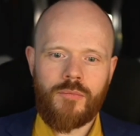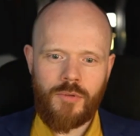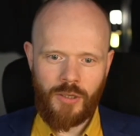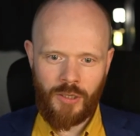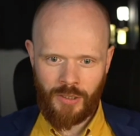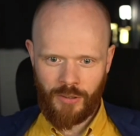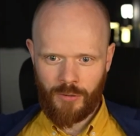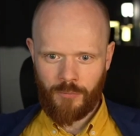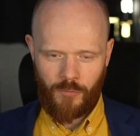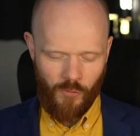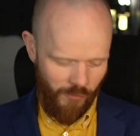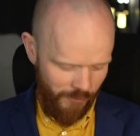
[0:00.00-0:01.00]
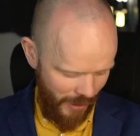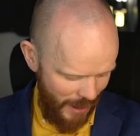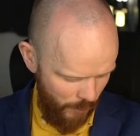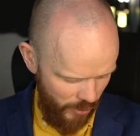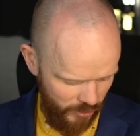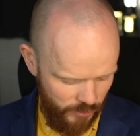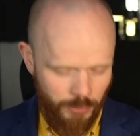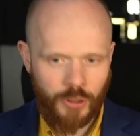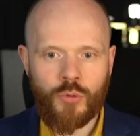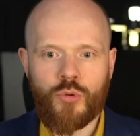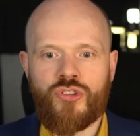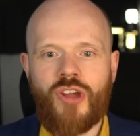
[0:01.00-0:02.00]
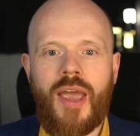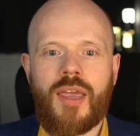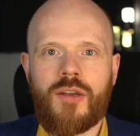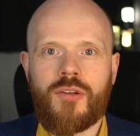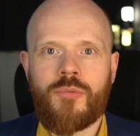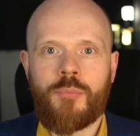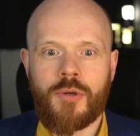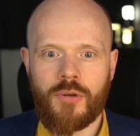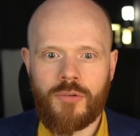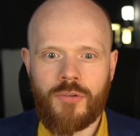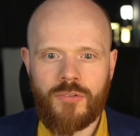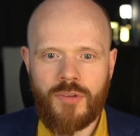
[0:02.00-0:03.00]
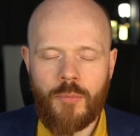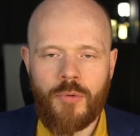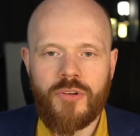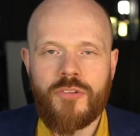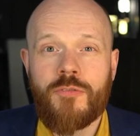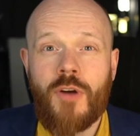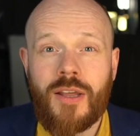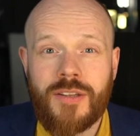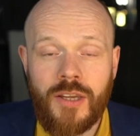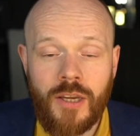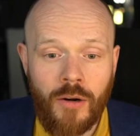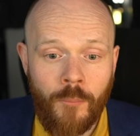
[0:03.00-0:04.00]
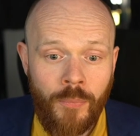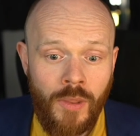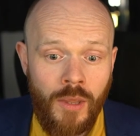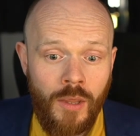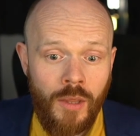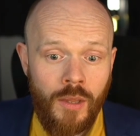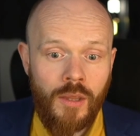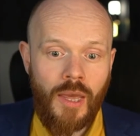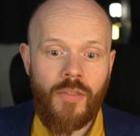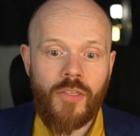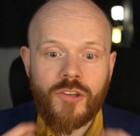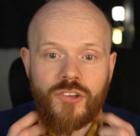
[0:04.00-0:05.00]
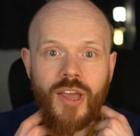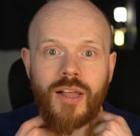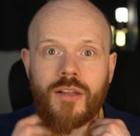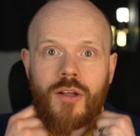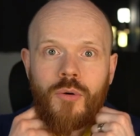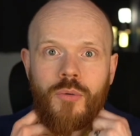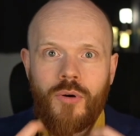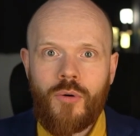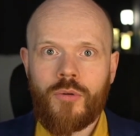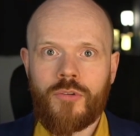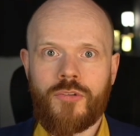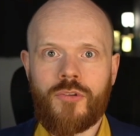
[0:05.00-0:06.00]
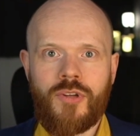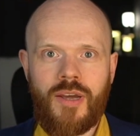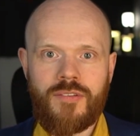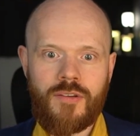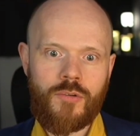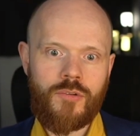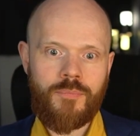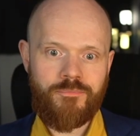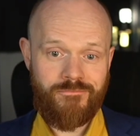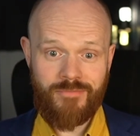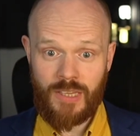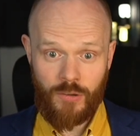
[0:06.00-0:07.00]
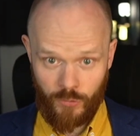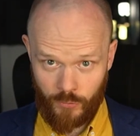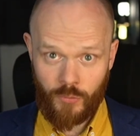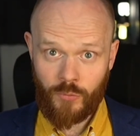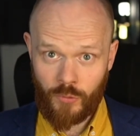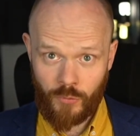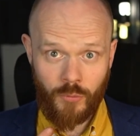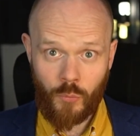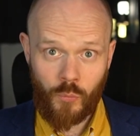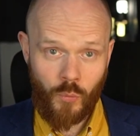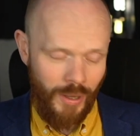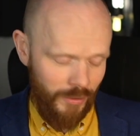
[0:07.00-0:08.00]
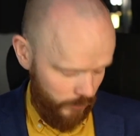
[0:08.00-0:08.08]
a little vibrant blue jacket because summer is finally here, and the yellow also ties it well